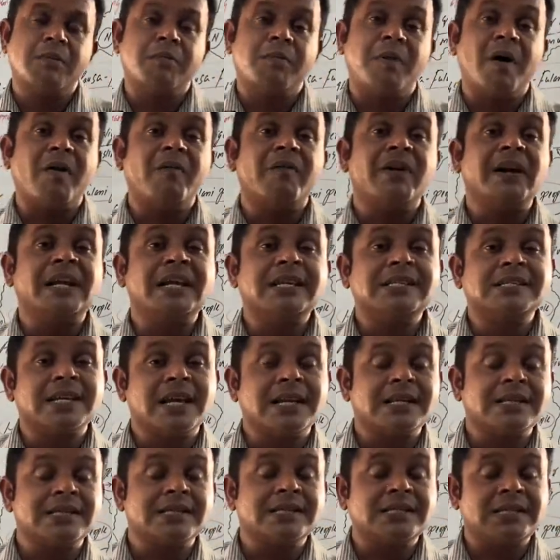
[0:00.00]
poverty is
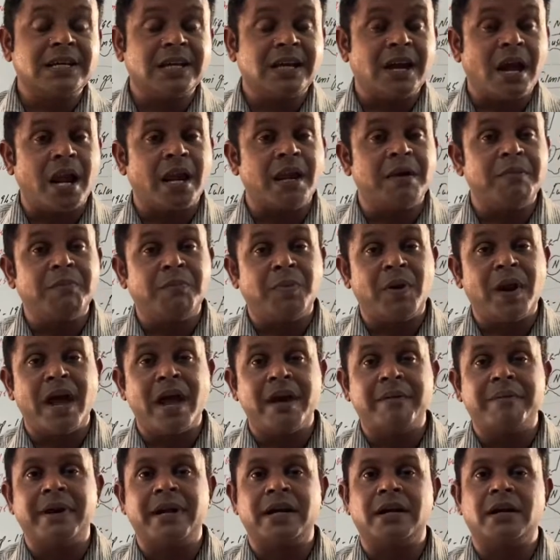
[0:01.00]
existing,
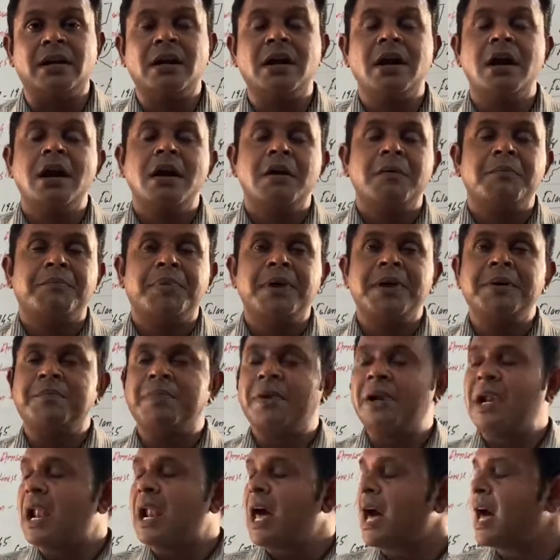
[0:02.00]
unemployment,
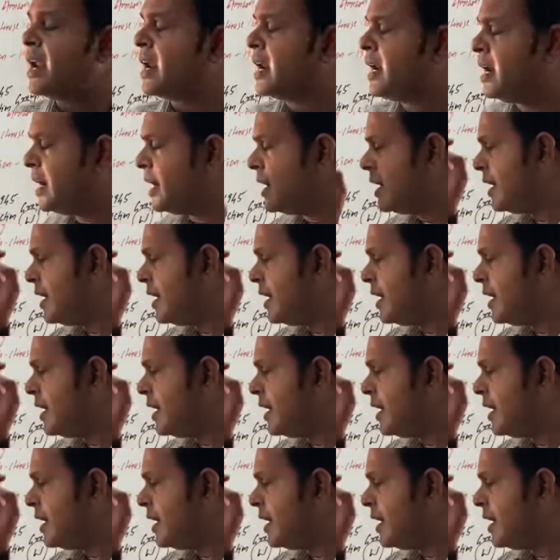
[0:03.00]
people are in